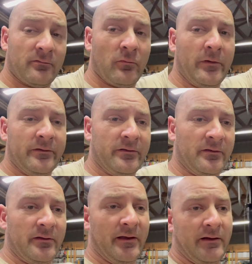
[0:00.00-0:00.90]
went to
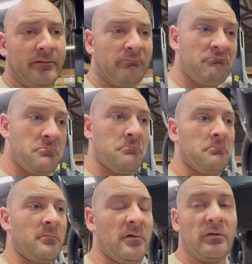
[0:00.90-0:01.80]
like,
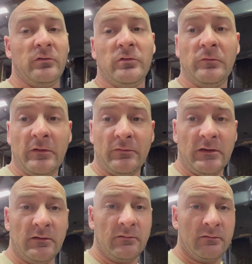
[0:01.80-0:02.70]
I don't know,
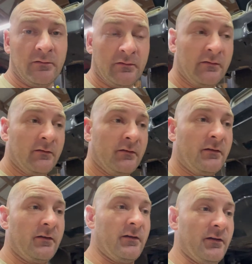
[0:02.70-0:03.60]
250
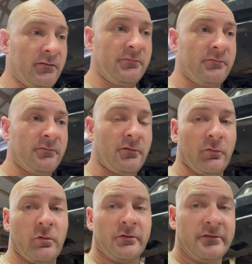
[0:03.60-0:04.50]
on the
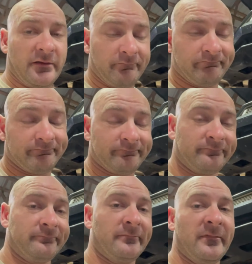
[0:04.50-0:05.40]
water temp.
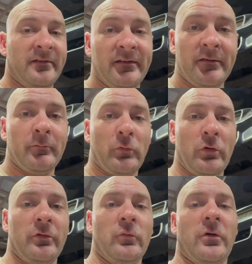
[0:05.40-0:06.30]

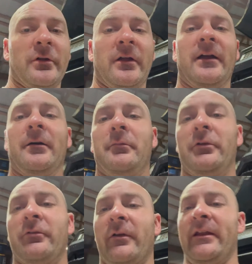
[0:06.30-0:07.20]
Boiling water out,
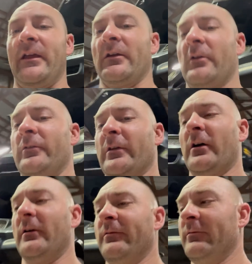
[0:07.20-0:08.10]
blew the radiator hose
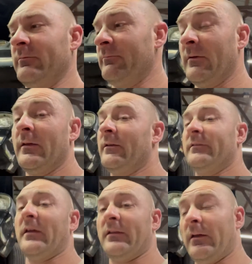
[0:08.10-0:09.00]
off,
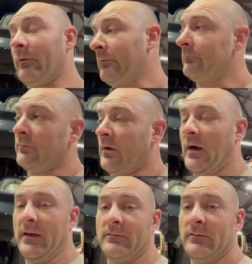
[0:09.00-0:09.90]
that and the other. All
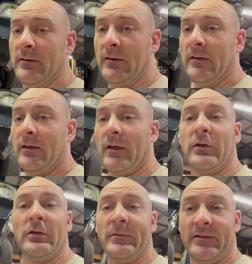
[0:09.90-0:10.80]
right, it
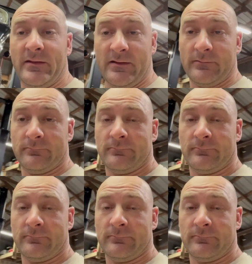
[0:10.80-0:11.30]
could have been then.